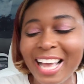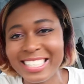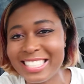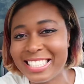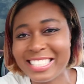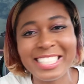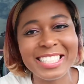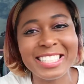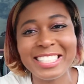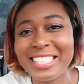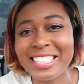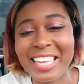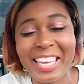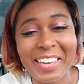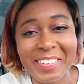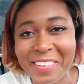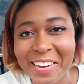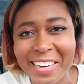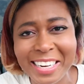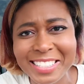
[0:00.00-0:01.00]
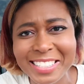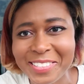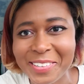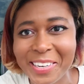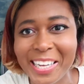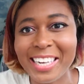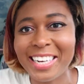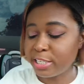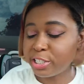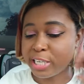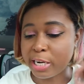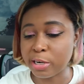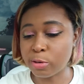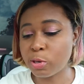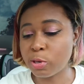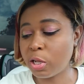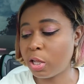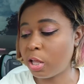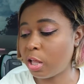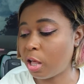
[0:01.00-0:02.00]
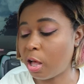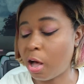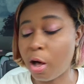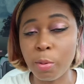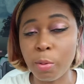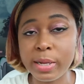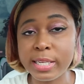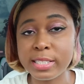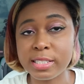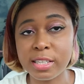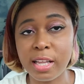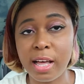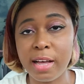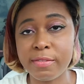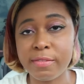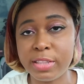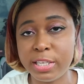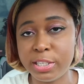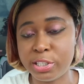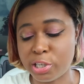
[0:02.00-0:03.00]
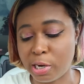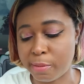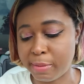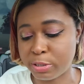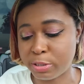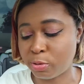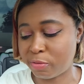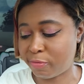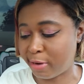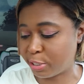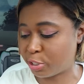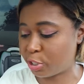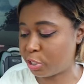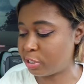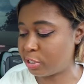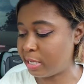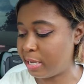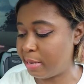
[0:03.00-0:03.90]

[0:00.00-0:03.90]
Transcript: Let's just get right into it. In general, always love the Starbucks refreshers.